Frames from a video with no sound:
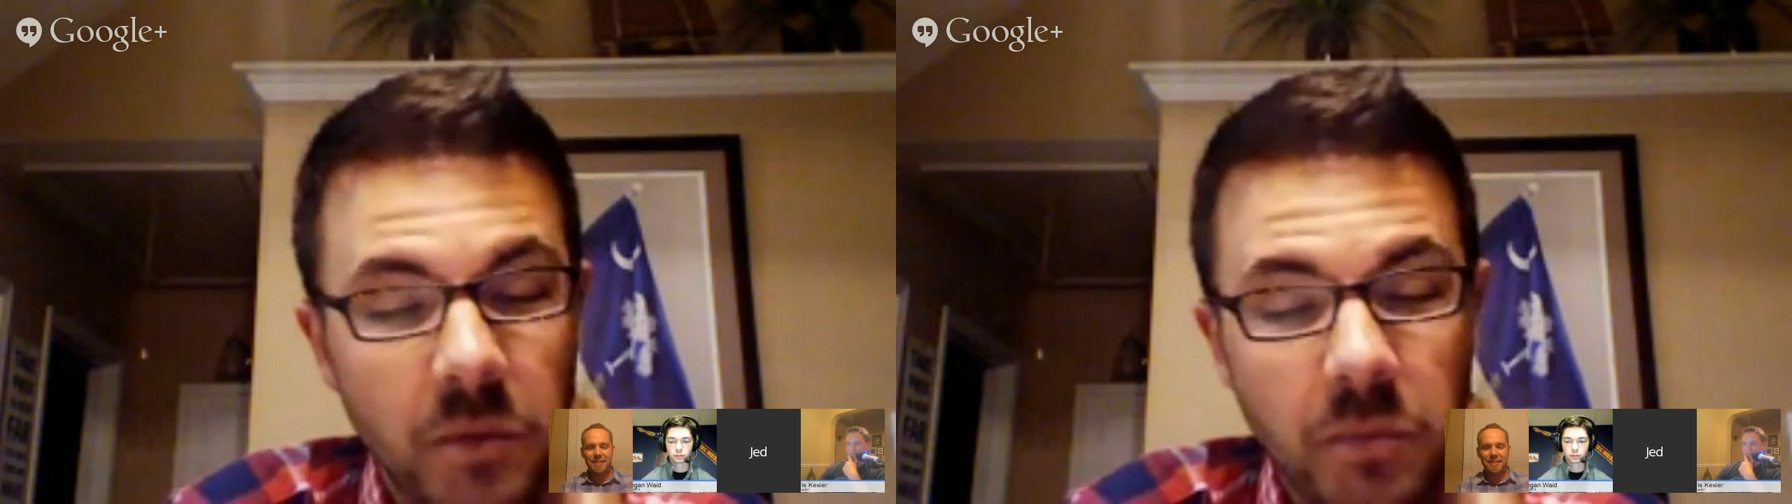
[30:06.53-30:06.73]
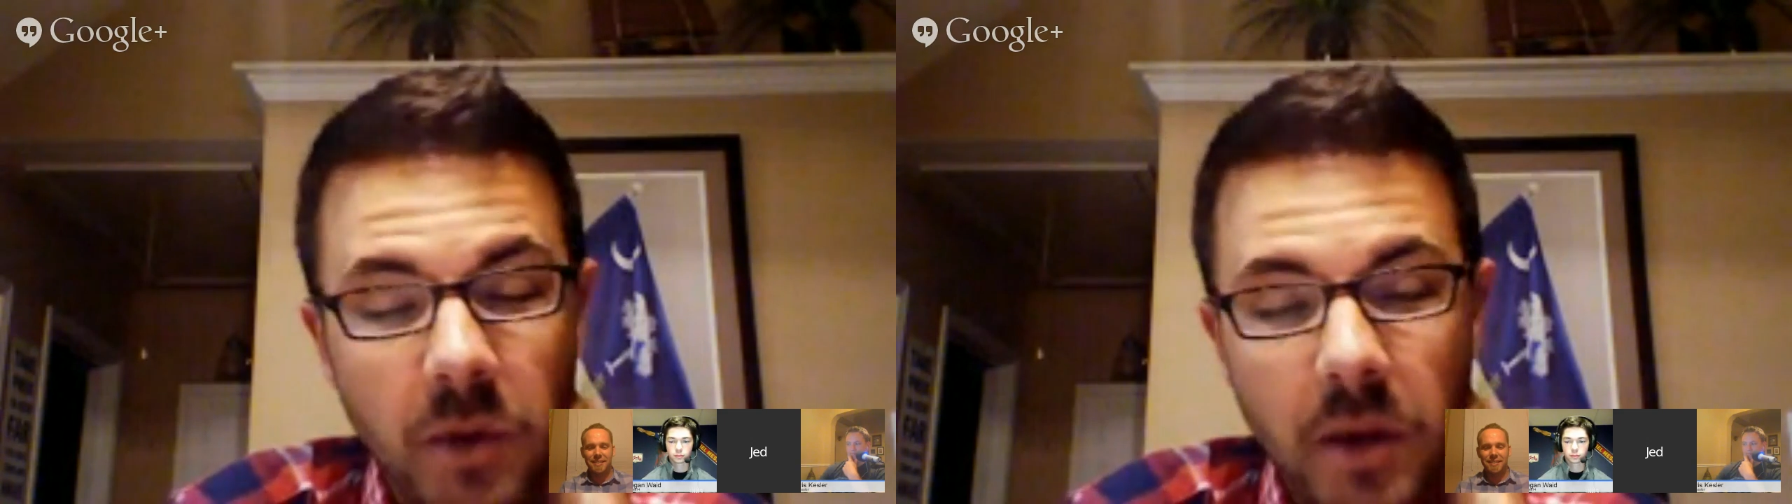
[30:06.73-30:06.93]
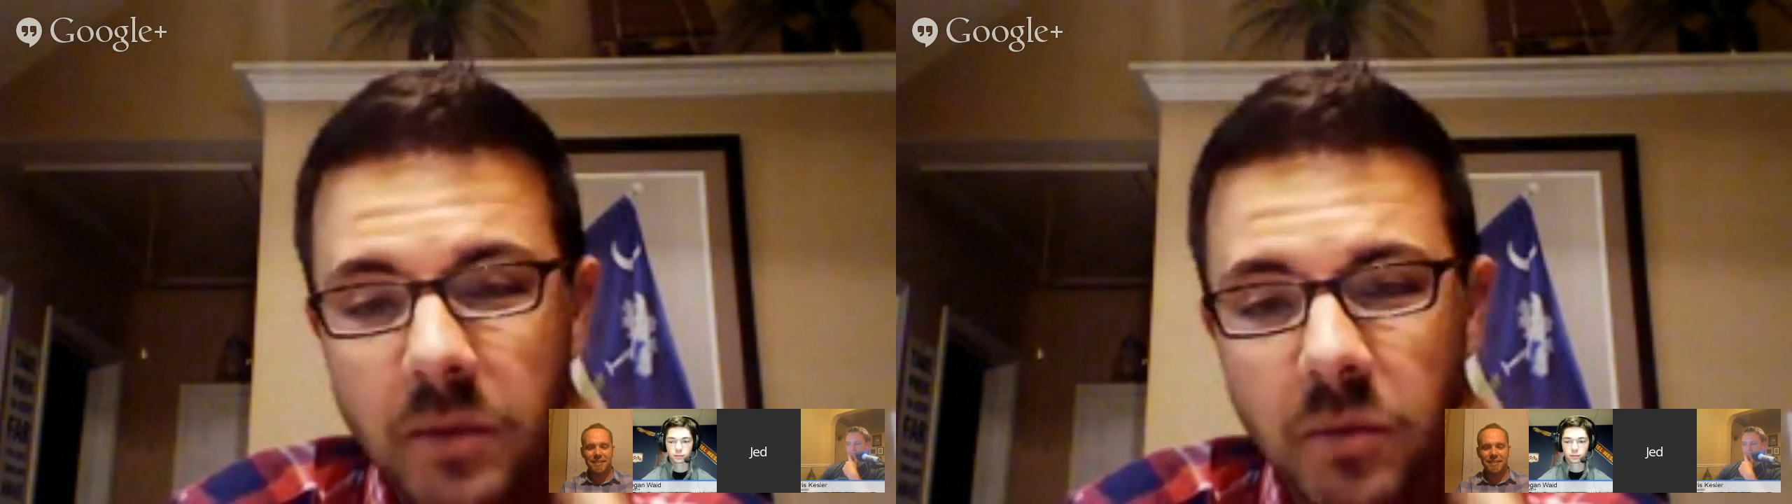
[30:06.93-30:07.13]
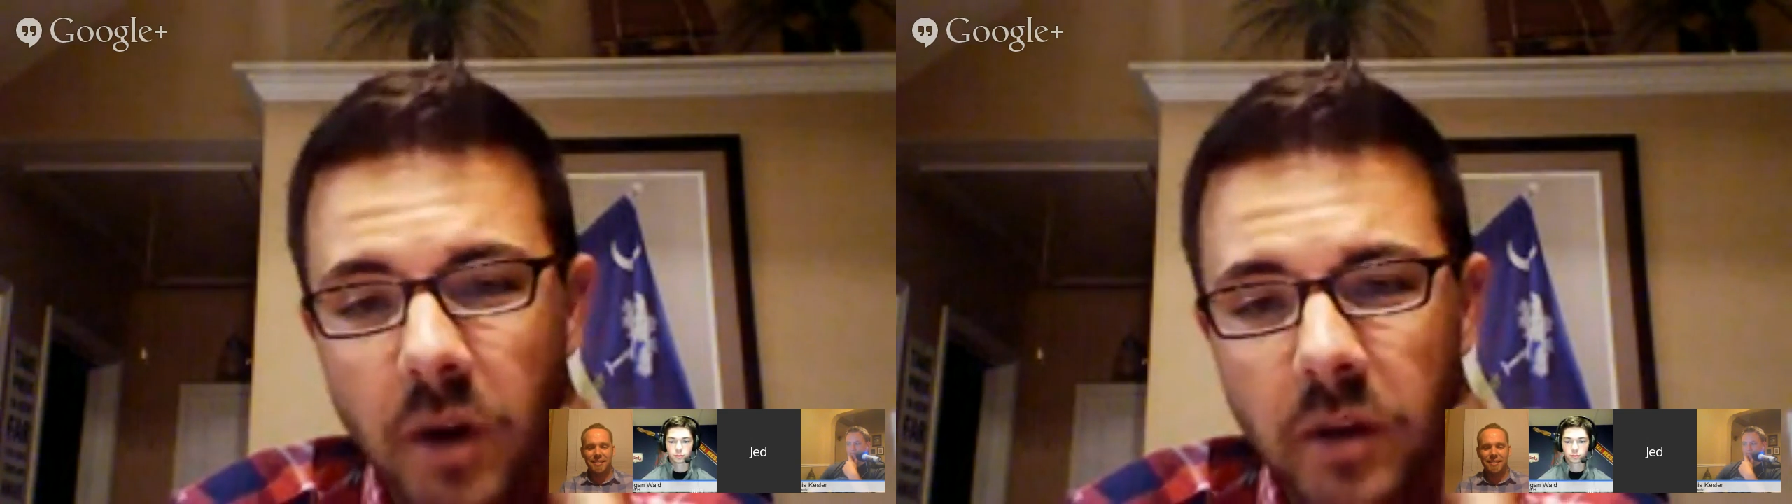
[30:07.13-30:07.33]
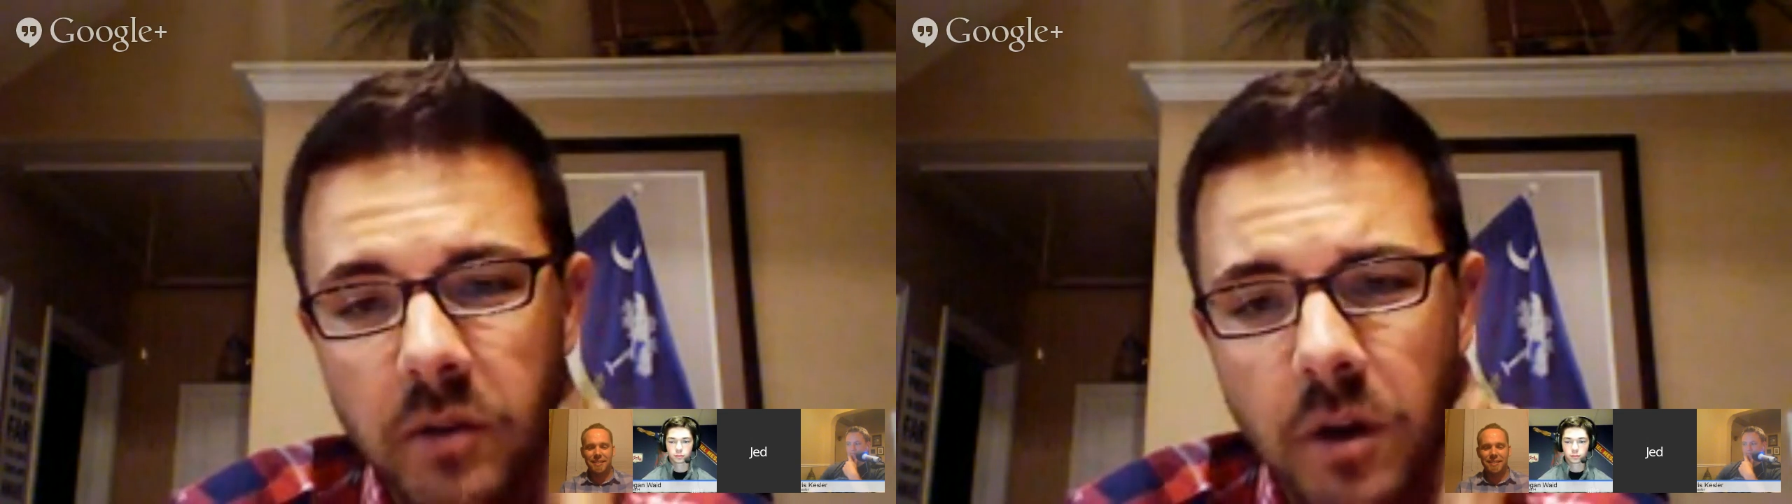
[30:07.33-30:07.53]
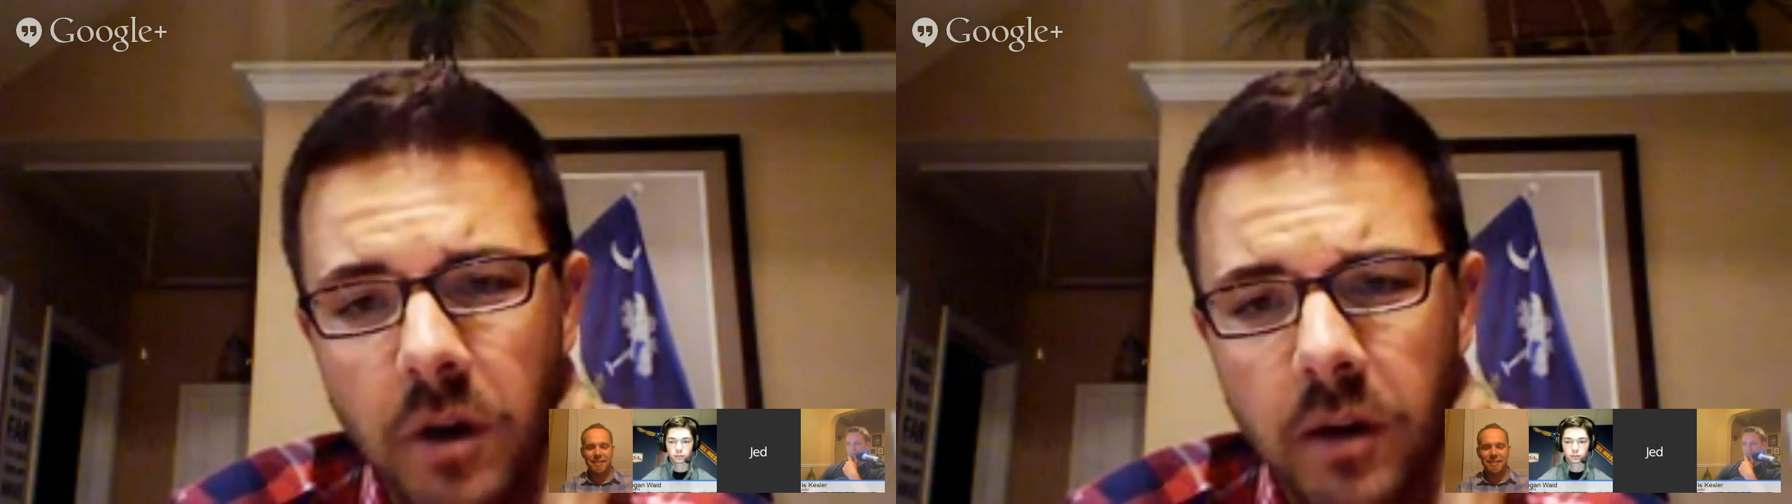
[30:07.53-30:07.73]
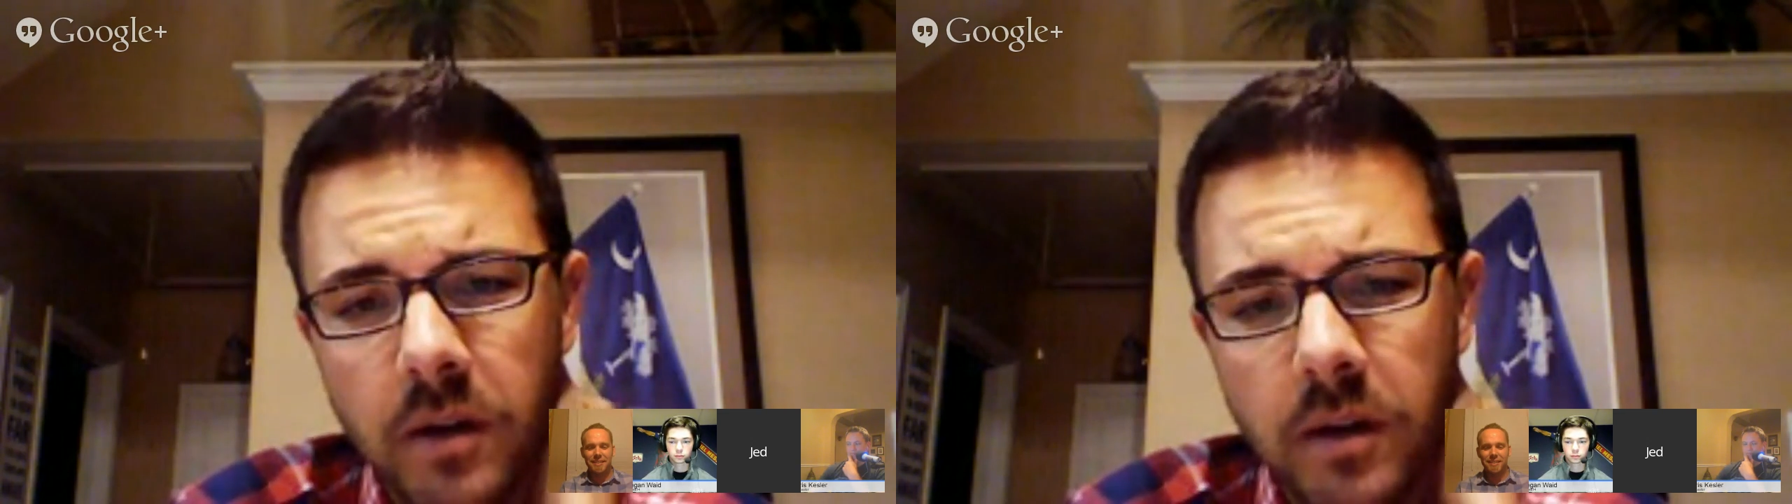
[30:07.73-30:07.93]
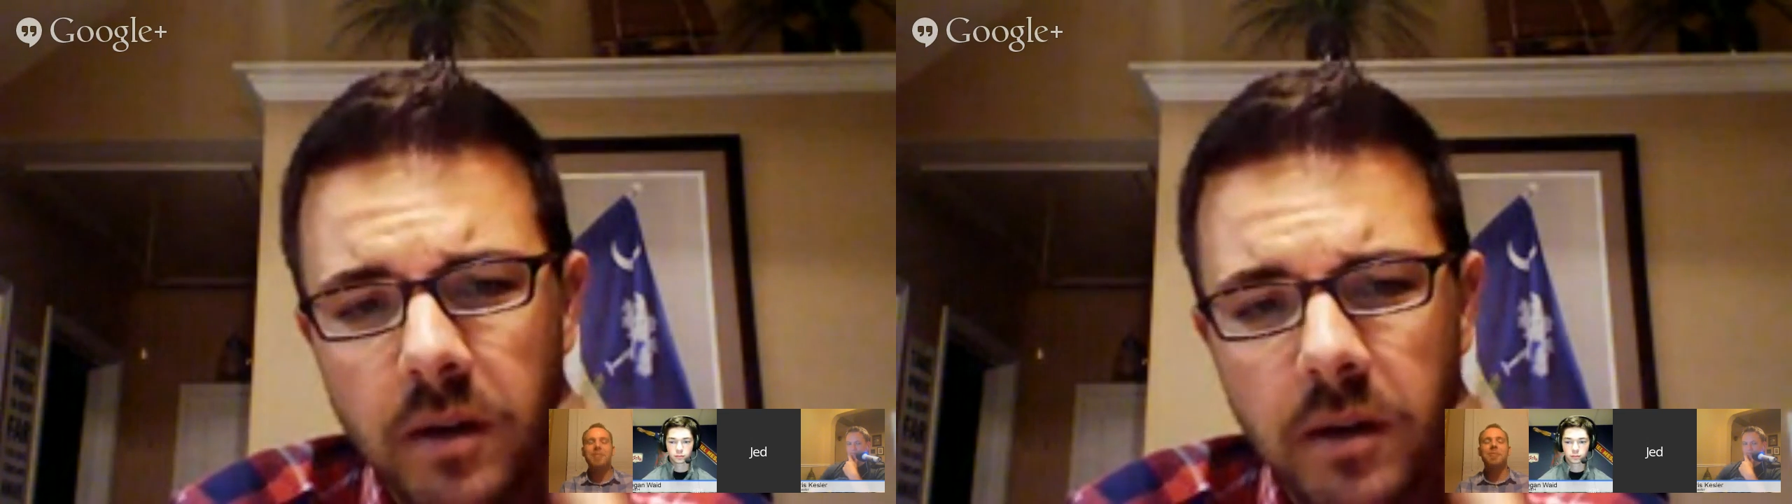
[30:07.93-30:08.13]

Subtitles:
would probably be Ron Clark.